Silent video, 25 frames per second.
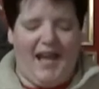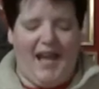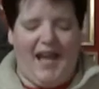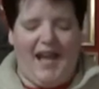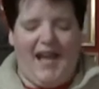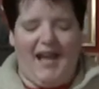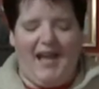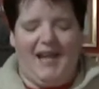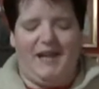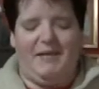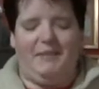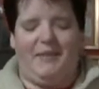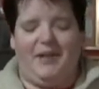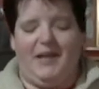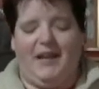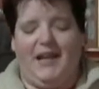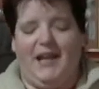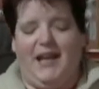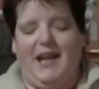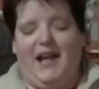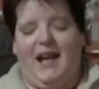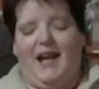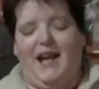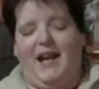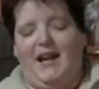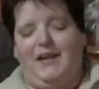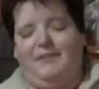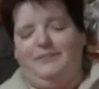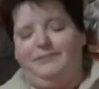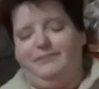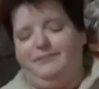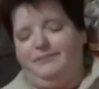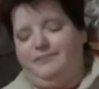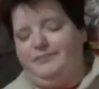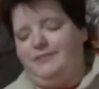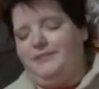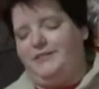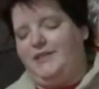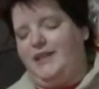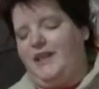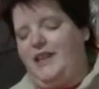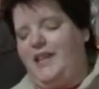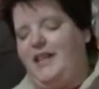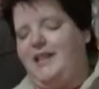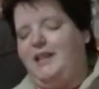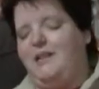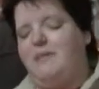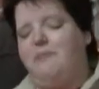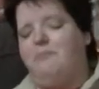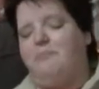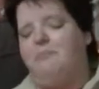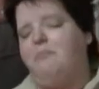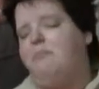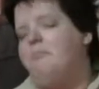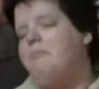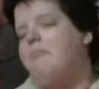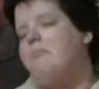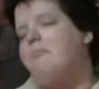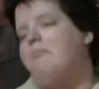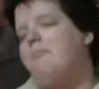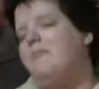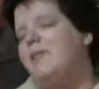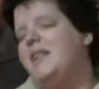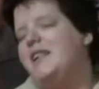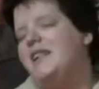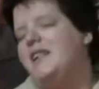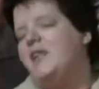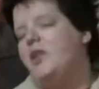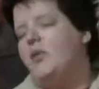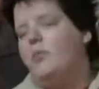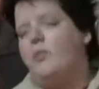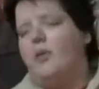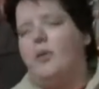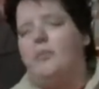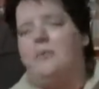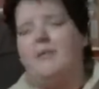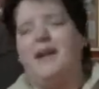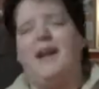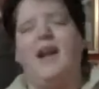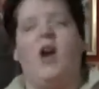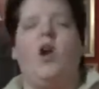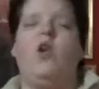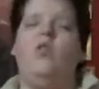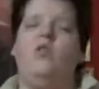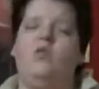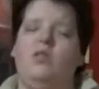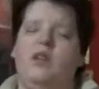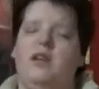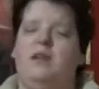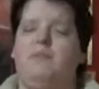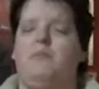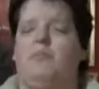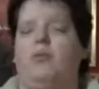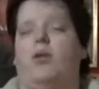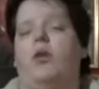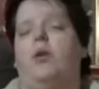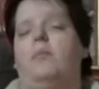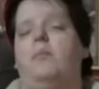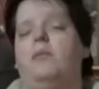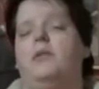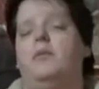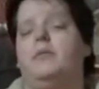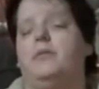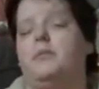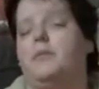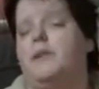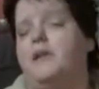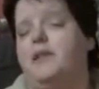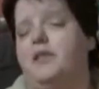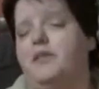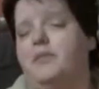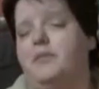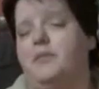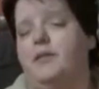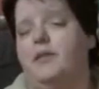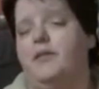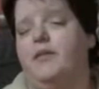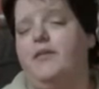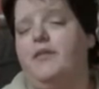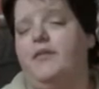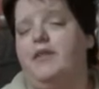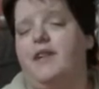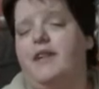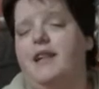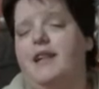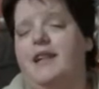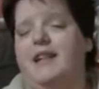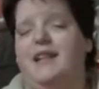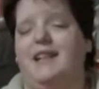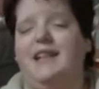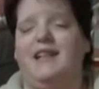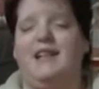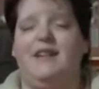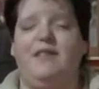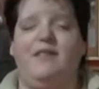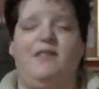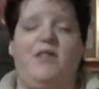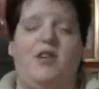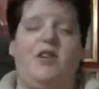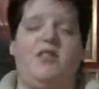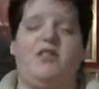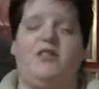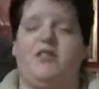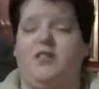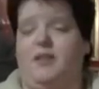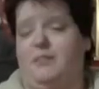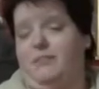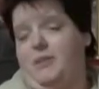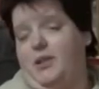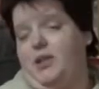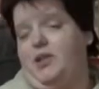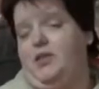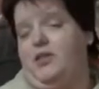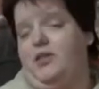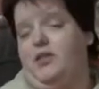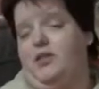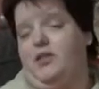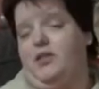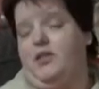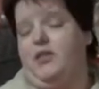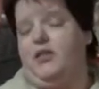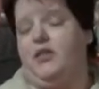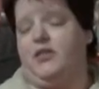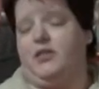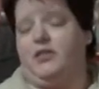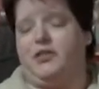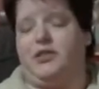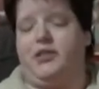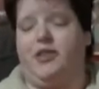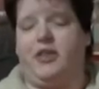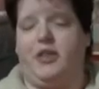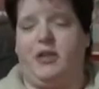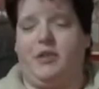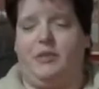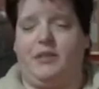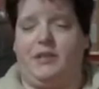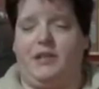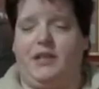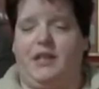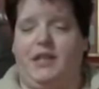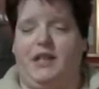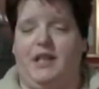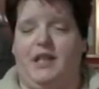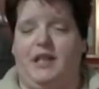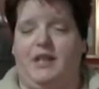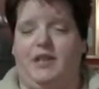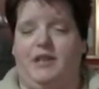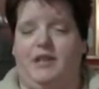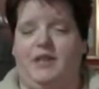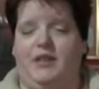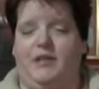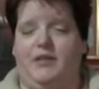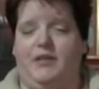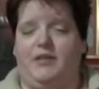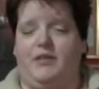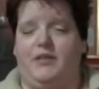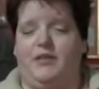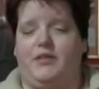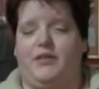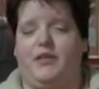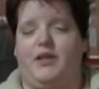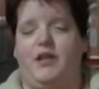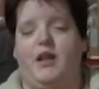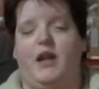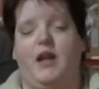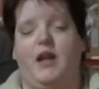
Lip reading: anyway, you know what? My only problems with this movie, there are some continuity issues.